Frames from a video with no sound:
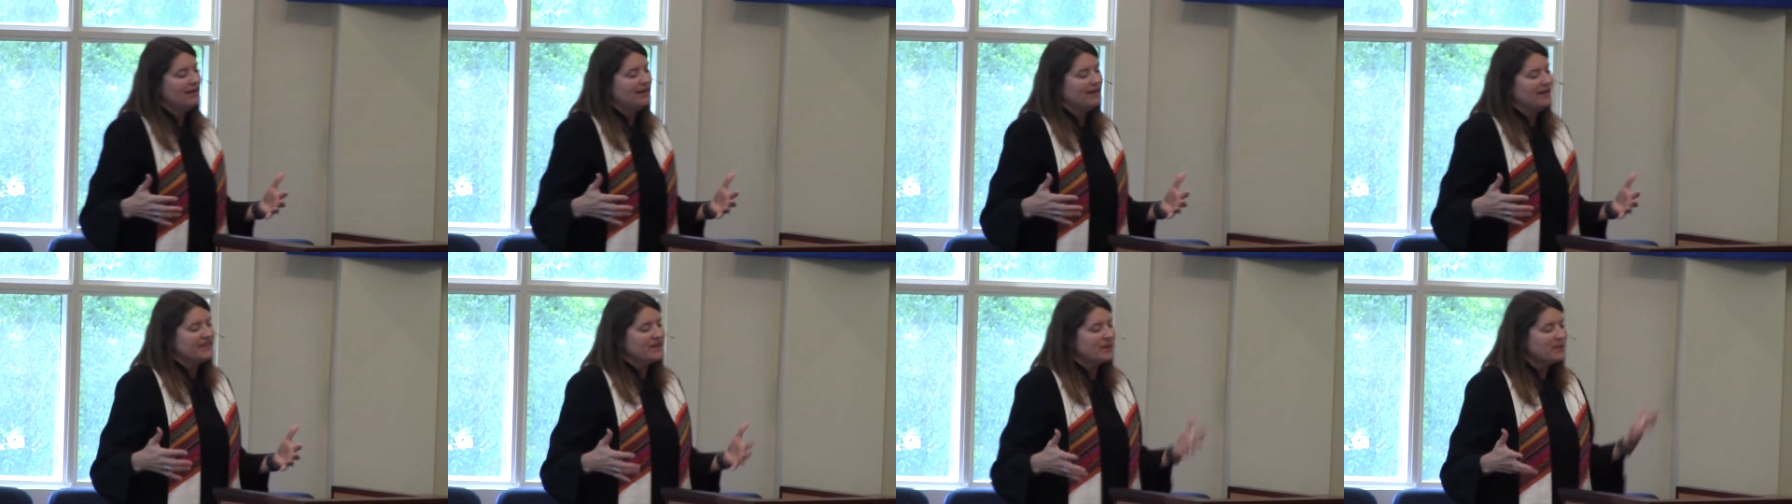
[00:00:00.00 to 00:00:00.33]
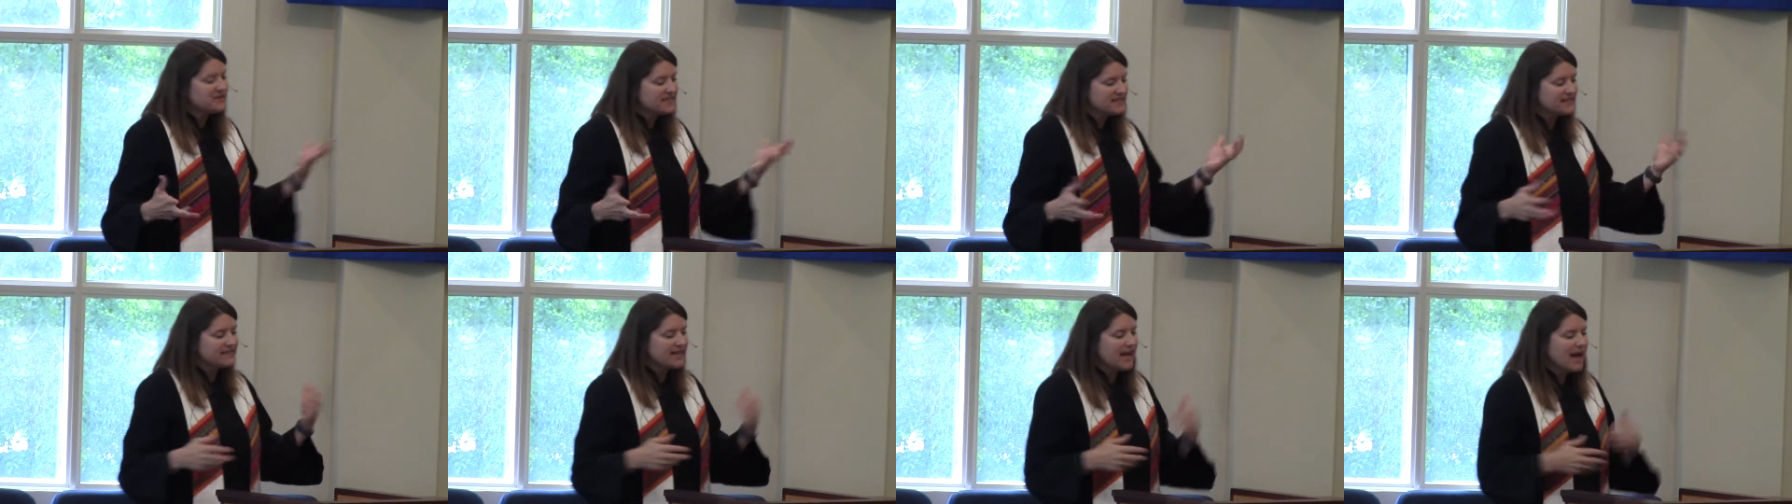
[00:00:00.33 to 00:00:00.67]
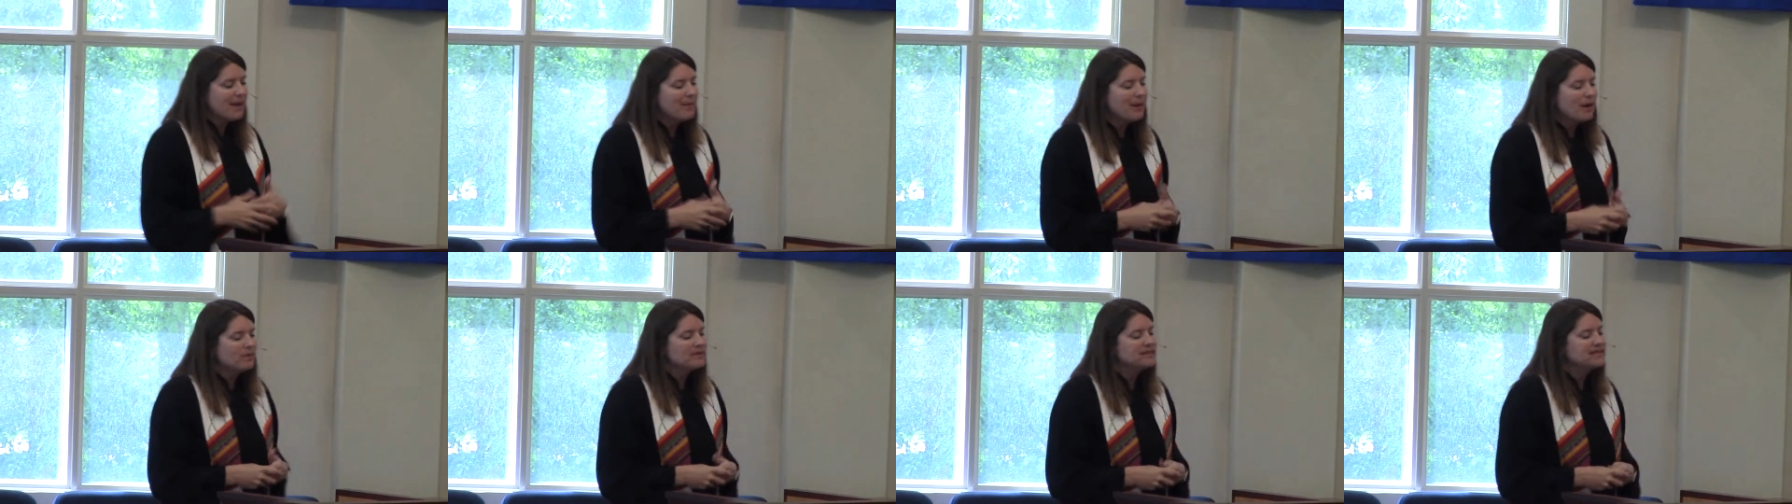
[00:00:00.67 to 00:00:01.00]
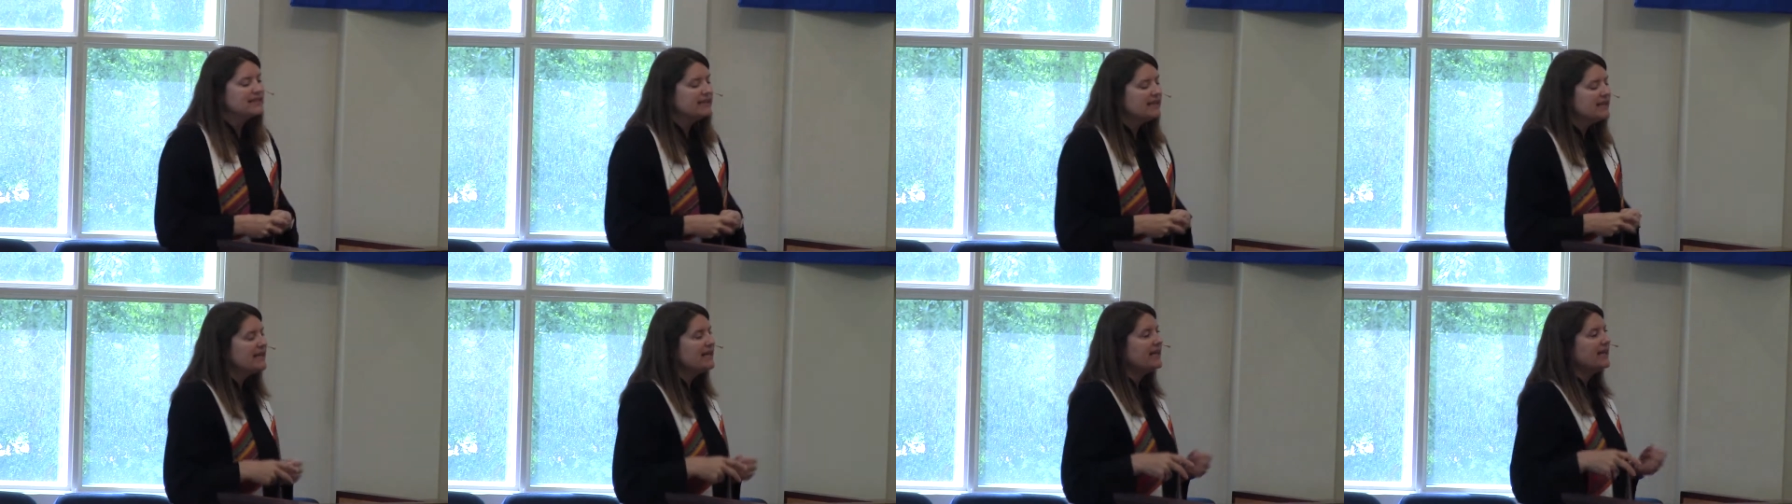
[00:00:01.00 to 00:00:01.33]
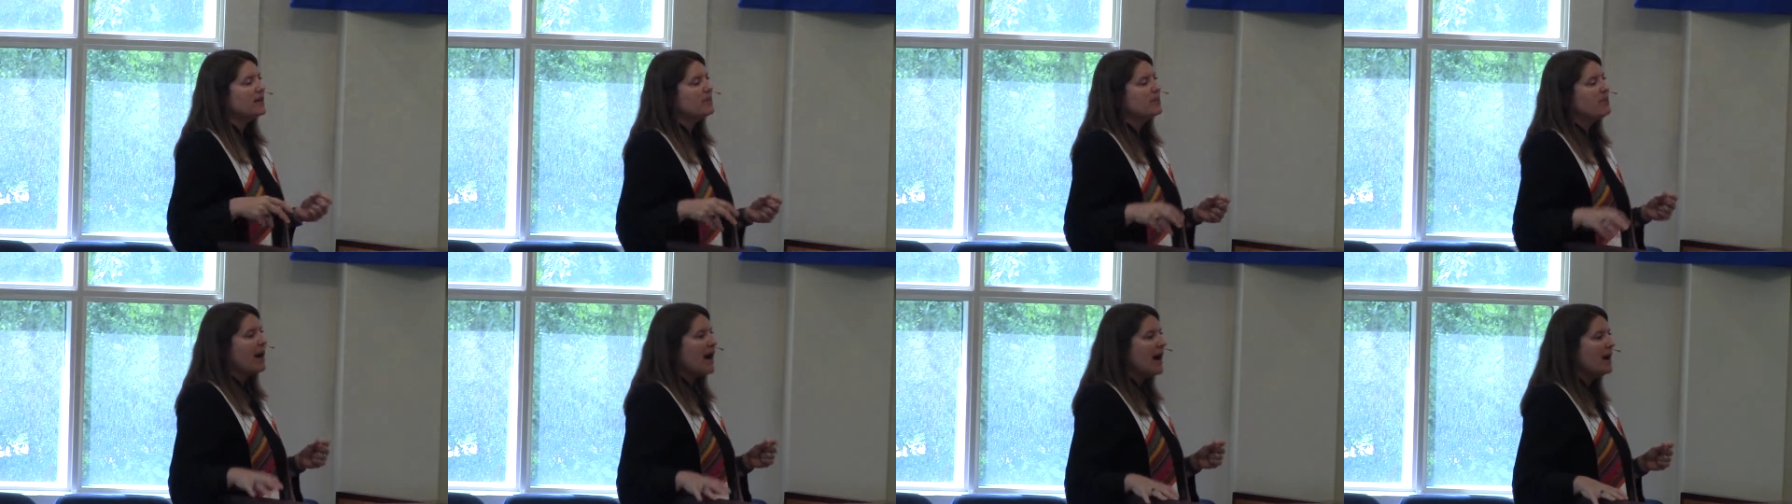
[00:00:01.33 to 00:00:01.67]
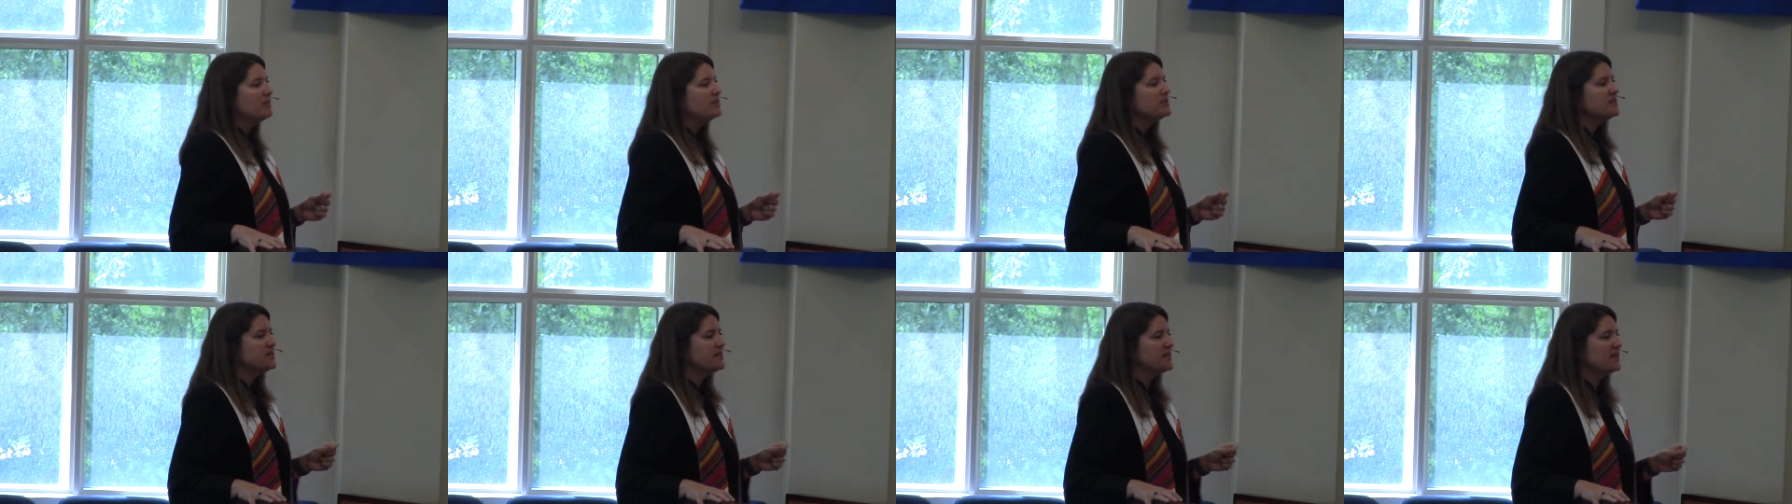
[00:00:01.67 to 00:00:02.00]
There was this time I was leading a
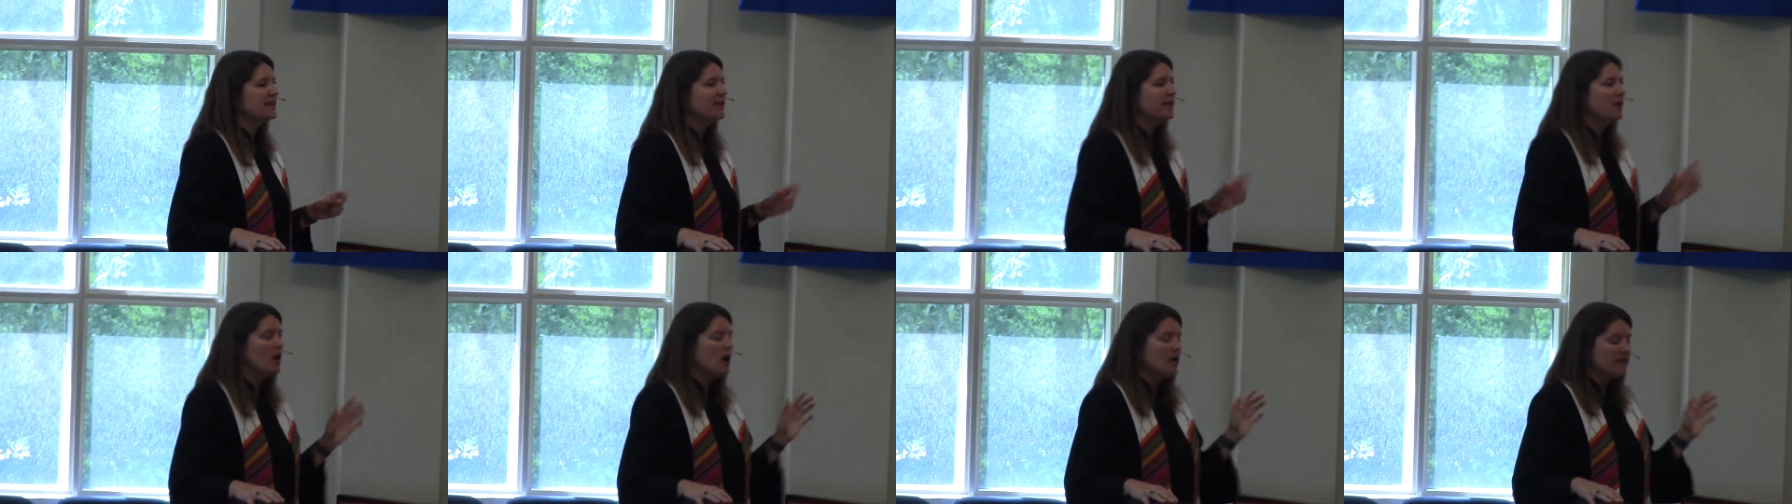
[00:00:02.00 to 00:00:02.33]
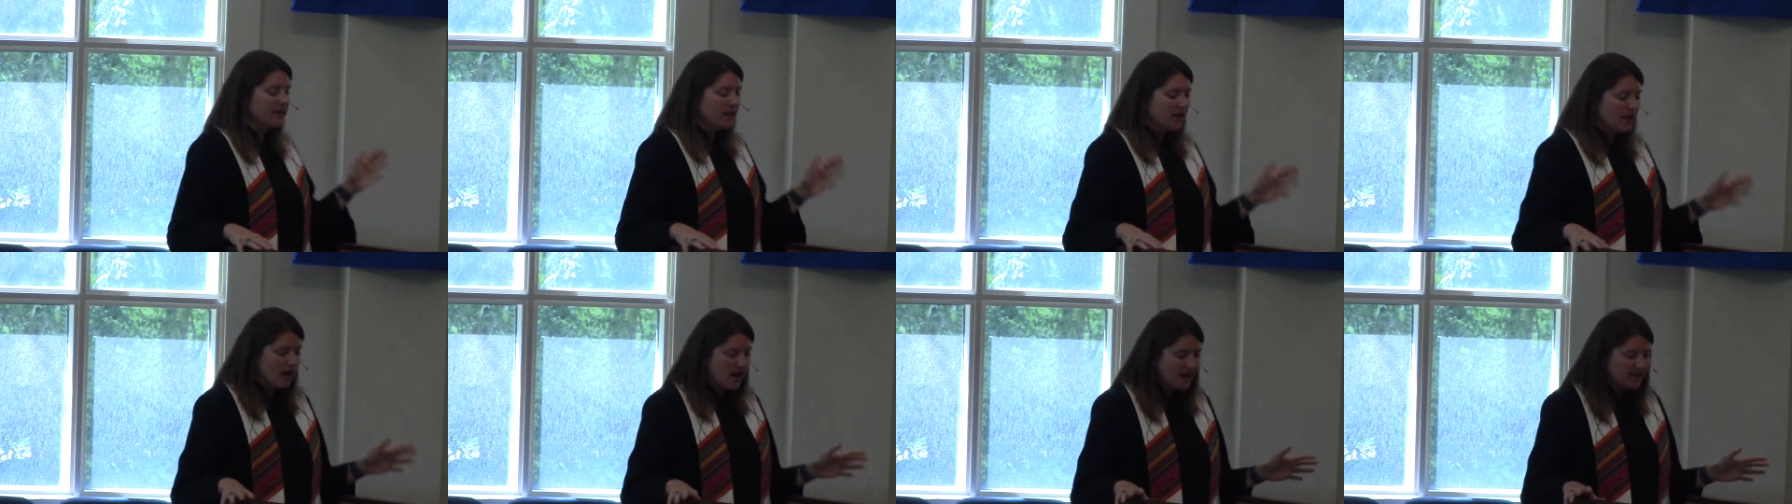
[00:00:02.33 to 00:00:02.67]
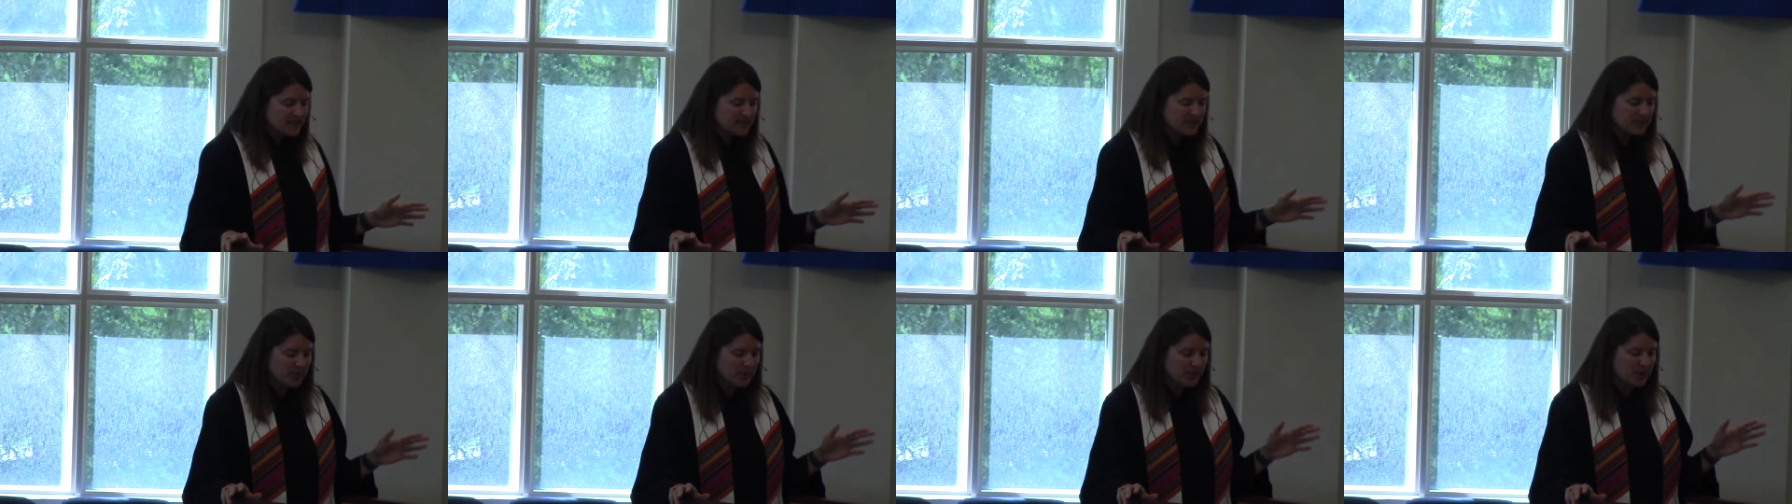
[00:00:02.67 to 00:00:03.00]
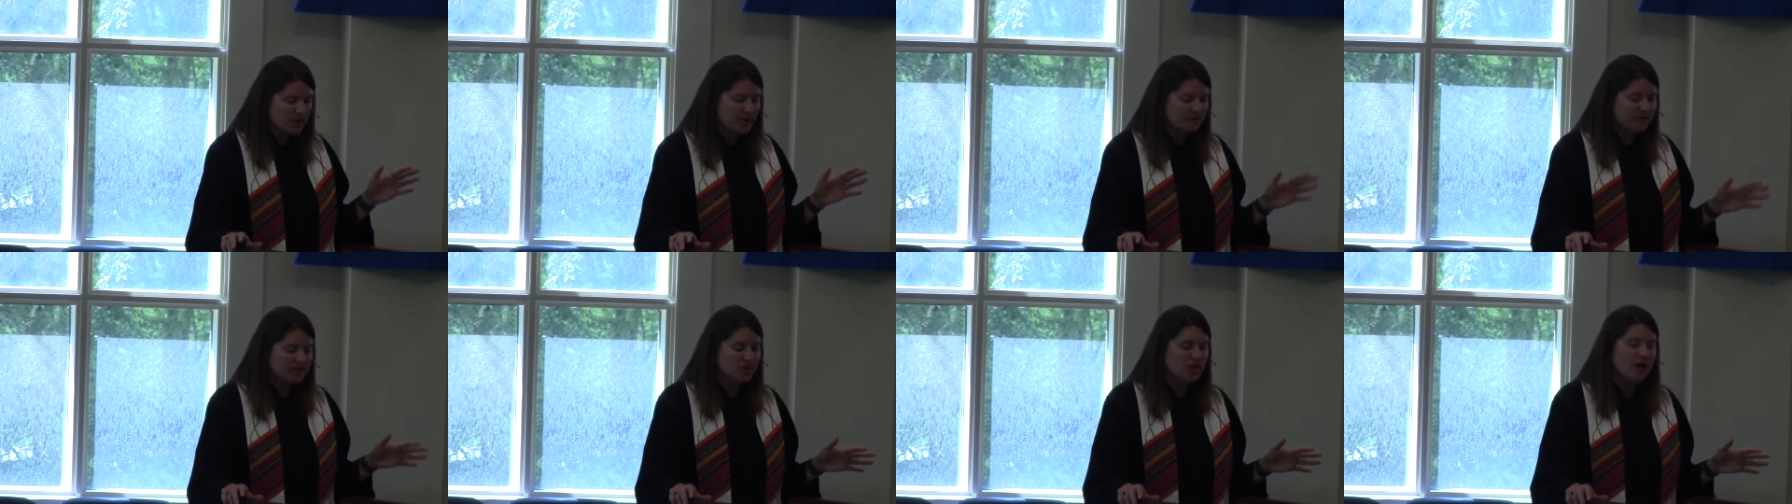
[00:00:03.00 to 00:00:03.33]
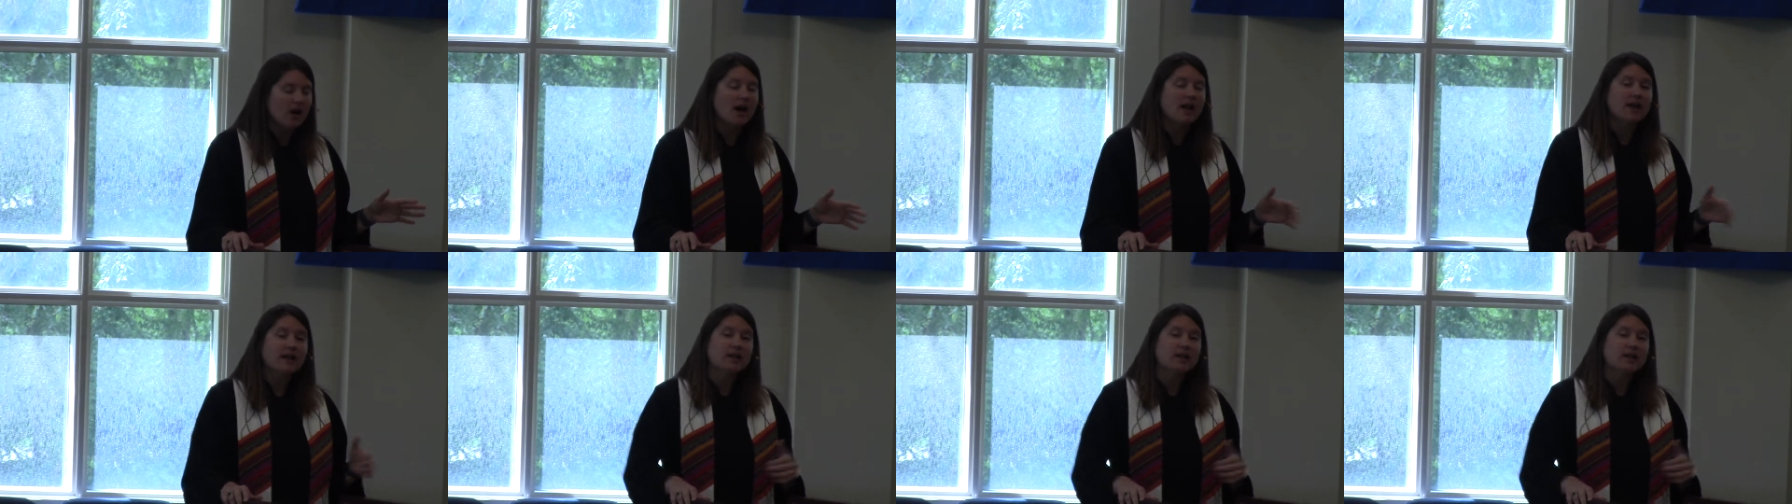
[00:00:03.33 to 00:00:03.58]
Bible study on the Gospel of John,